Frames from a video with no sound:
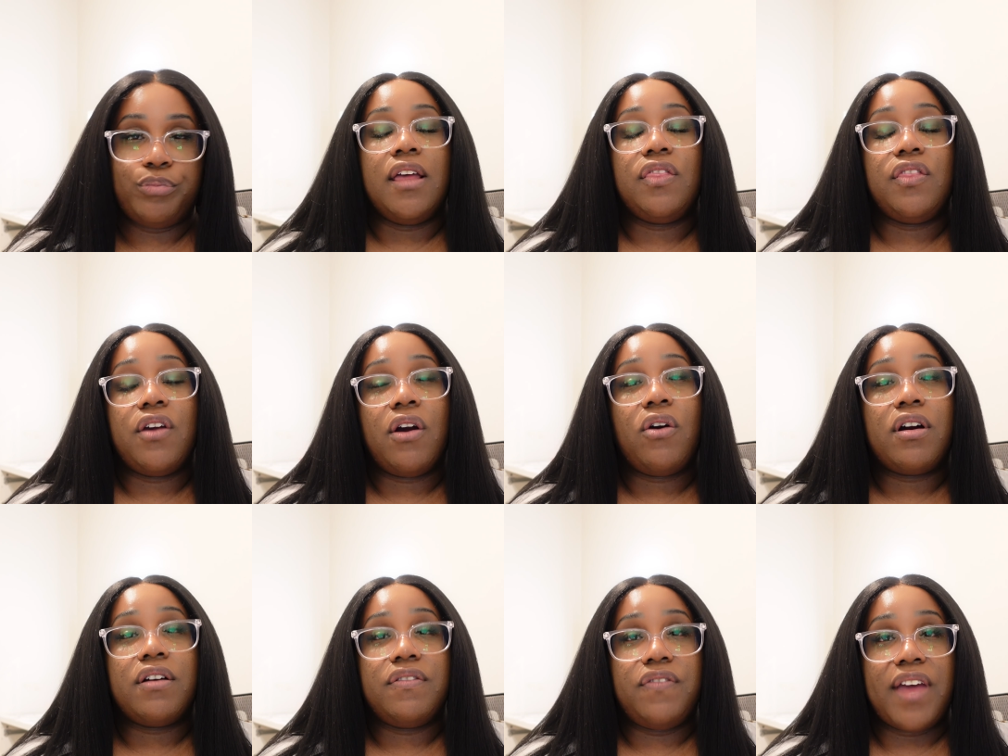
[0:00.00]
There
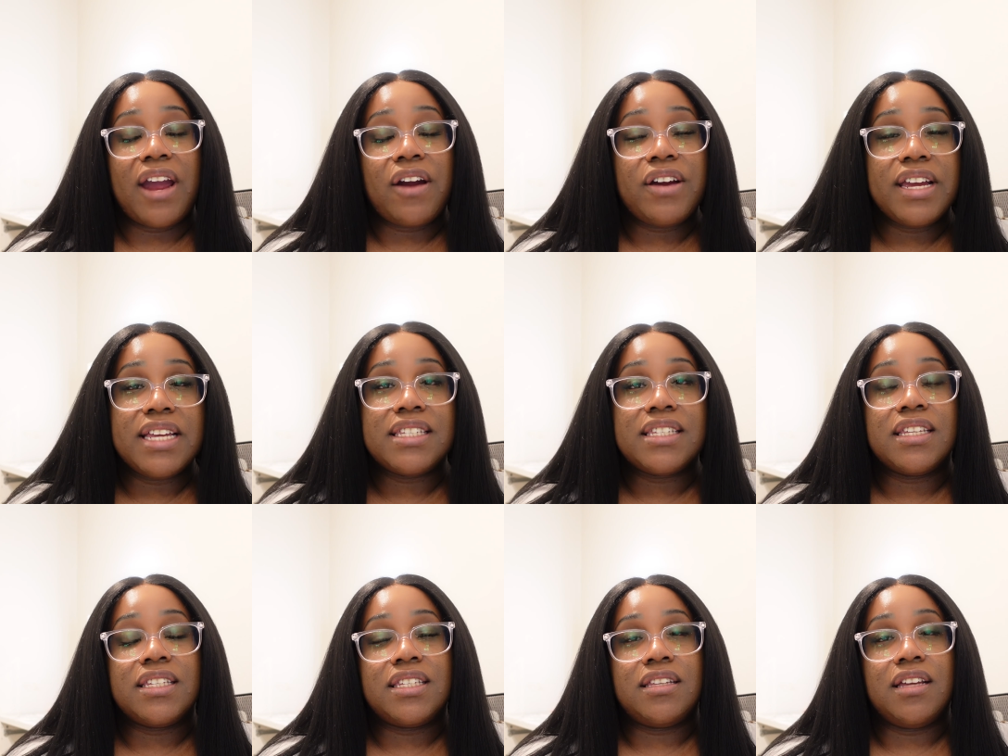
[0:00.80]
are various
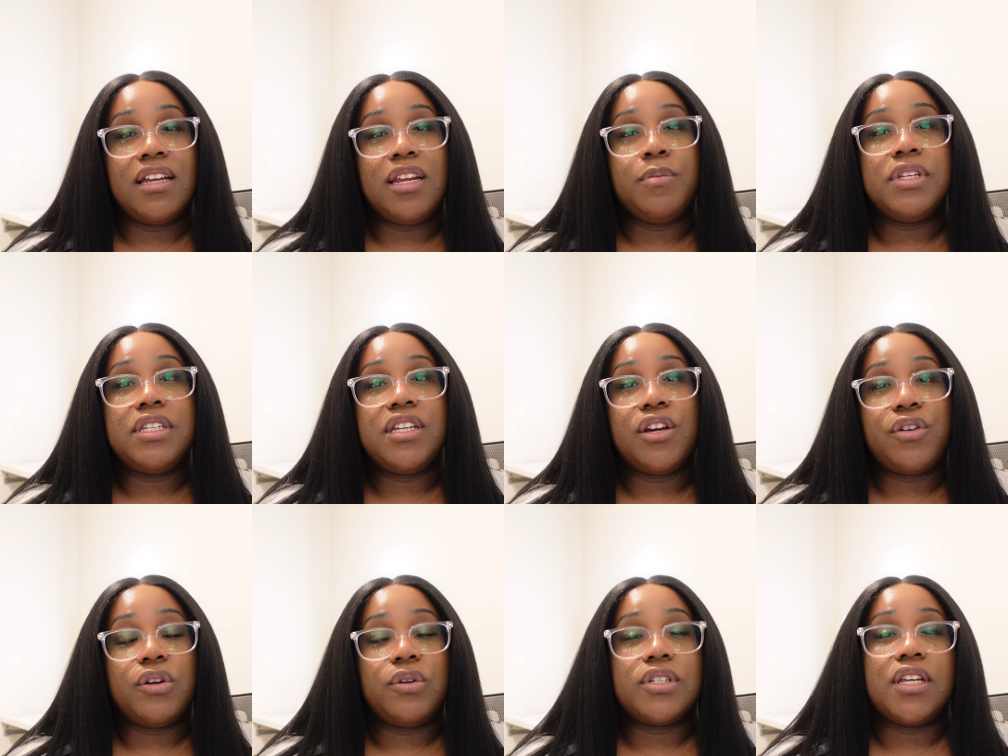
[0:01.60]
study
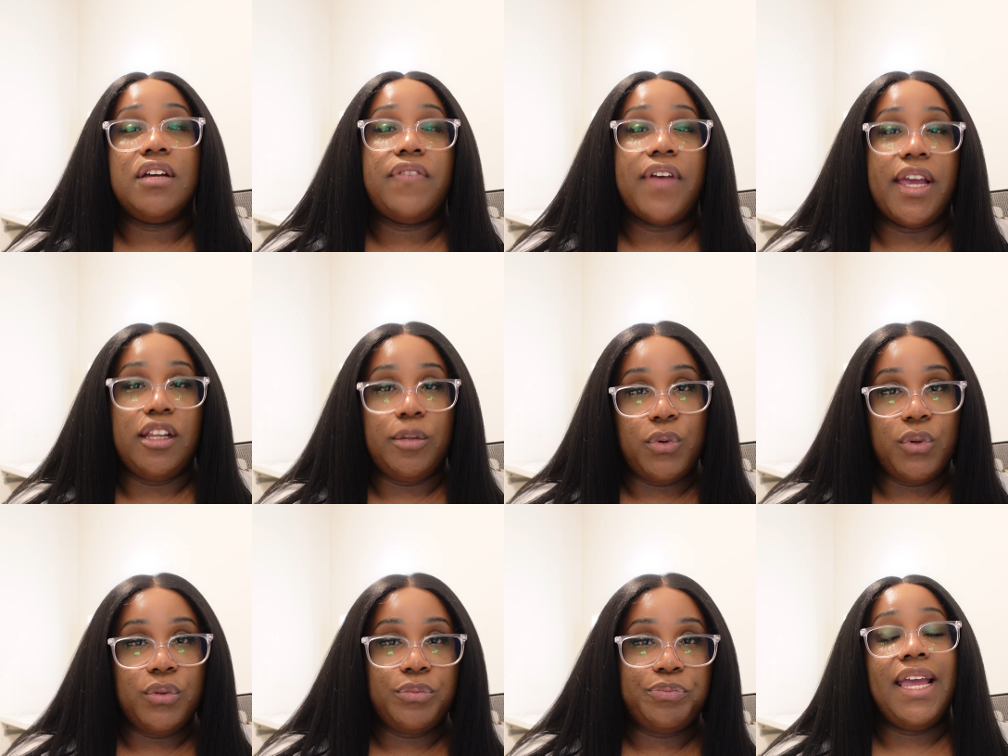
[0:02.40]
materials
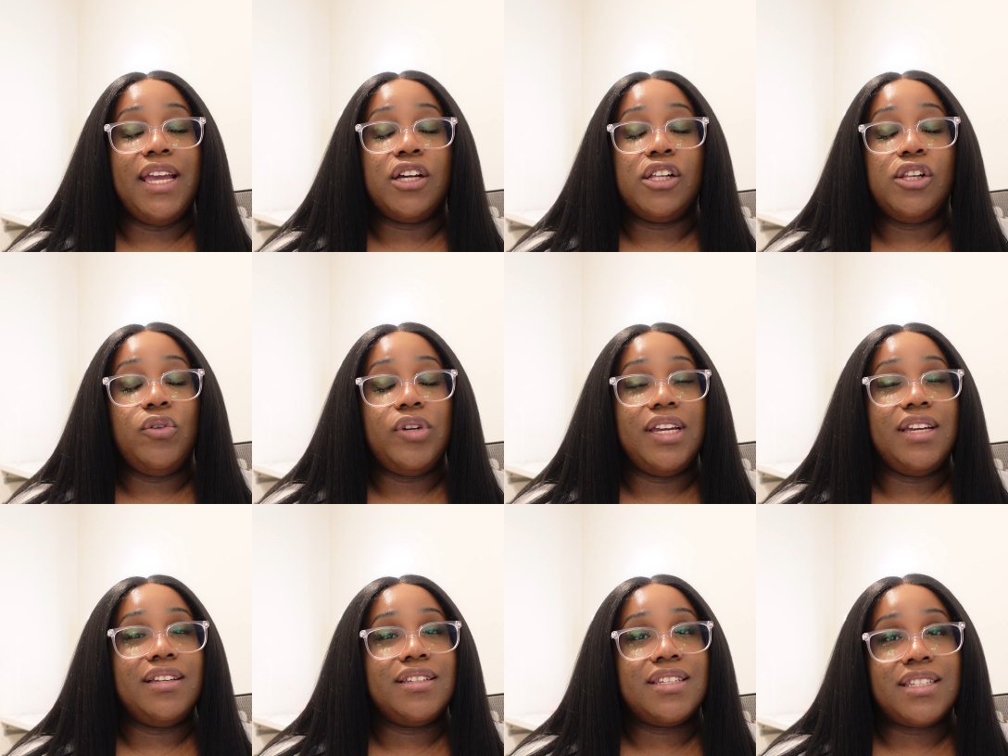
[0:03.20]
available,
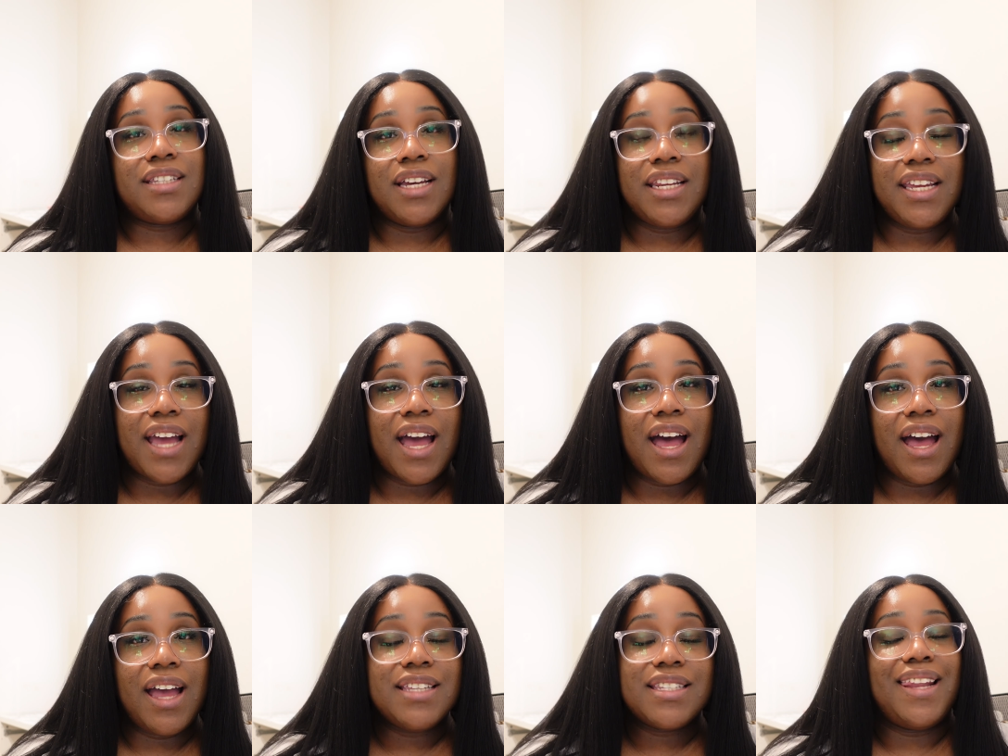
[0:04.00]
including study
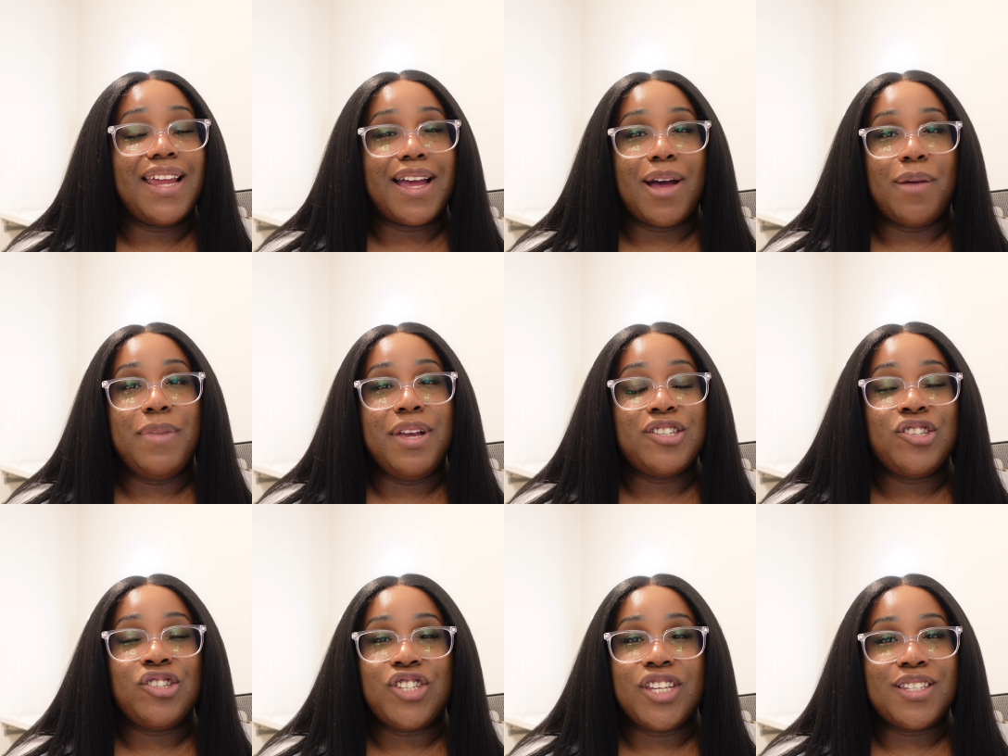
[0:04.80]
guides, like I
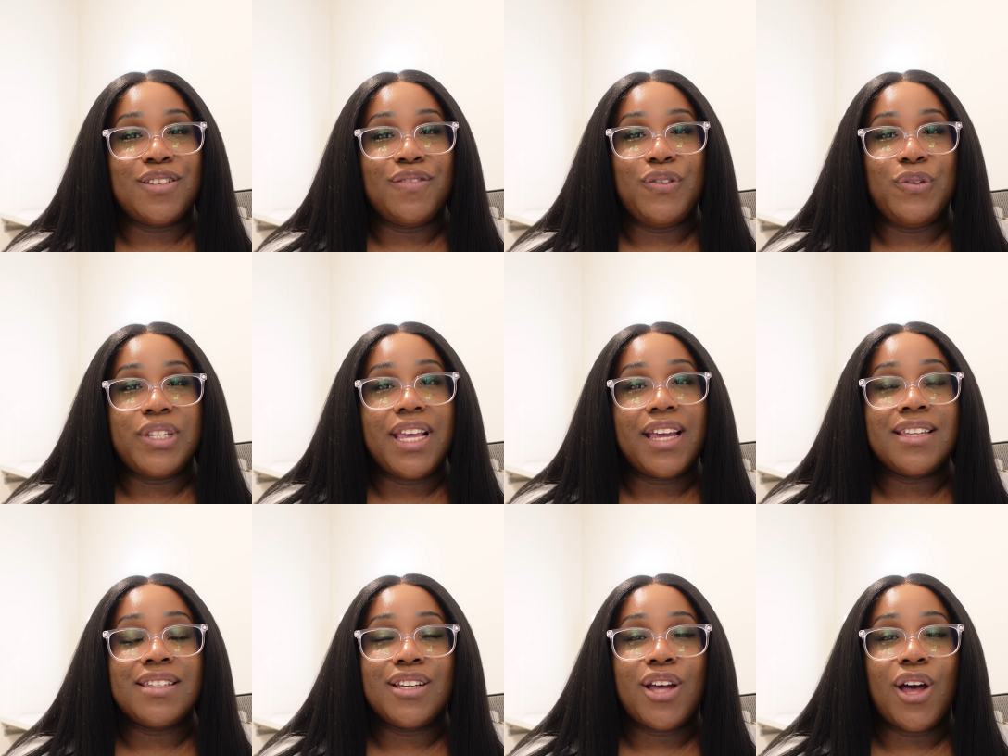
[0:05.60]
mentioned just a few
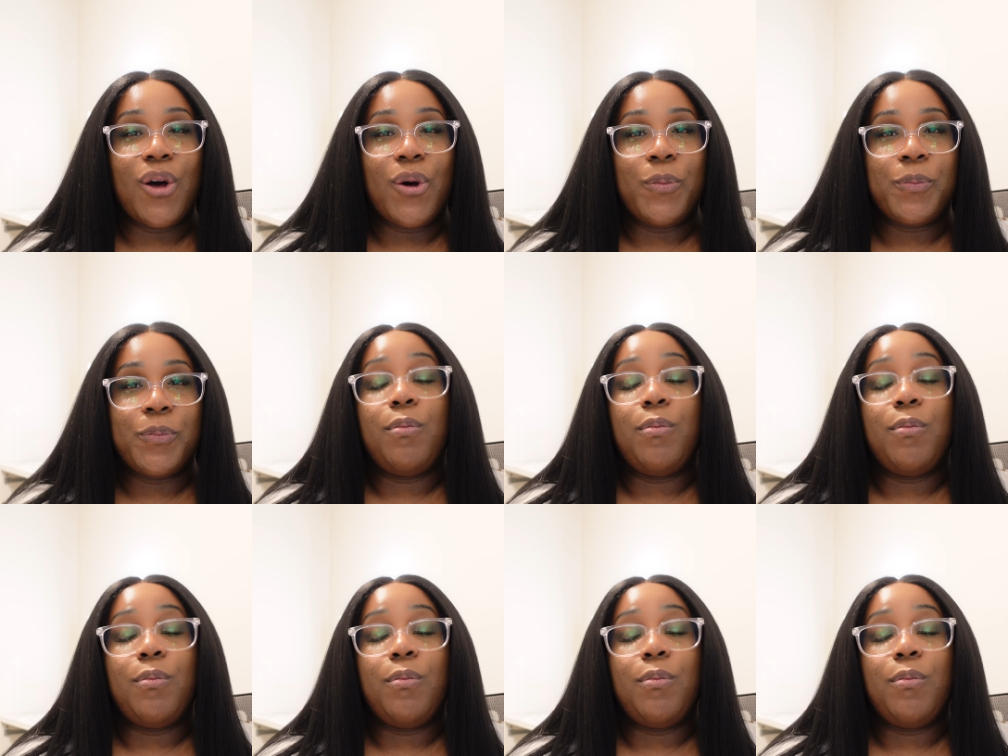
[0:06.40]
seconds ago,